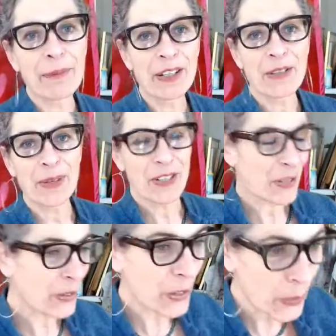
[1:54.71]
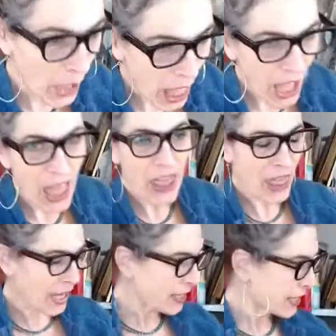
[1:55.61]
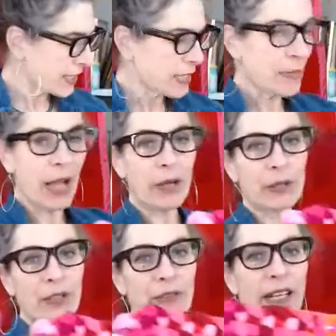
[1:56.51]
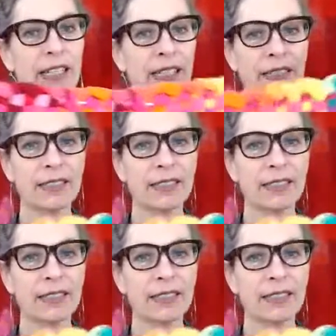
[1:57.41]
I just want to show you, this is a Potholder rug.